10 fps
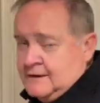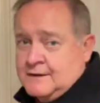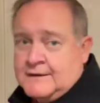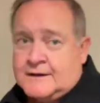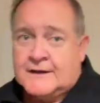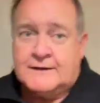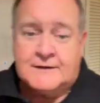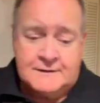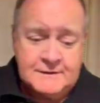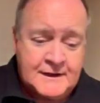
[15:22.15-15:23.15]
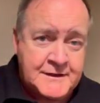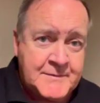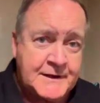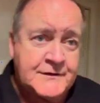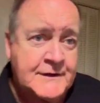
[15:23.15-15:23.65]
that kind of
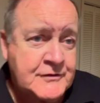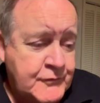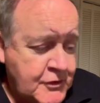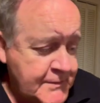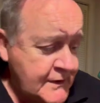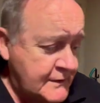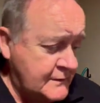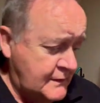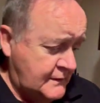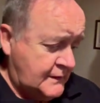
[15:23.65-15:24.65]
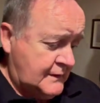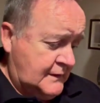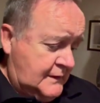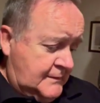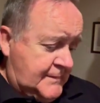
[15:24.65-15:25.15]
makes sense for me and
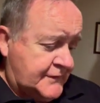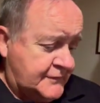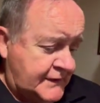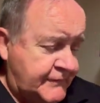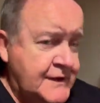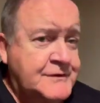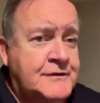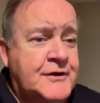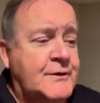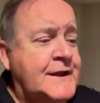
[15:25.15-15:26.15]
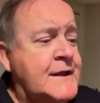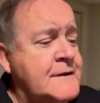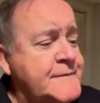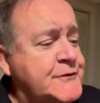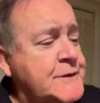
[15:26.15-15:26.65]
makes life easy. So
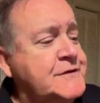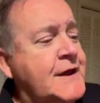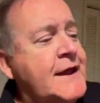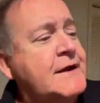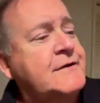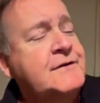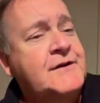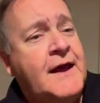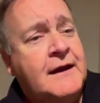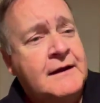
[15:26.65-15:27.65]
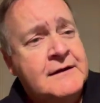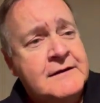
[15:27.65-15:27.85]
again, this was the X-Tech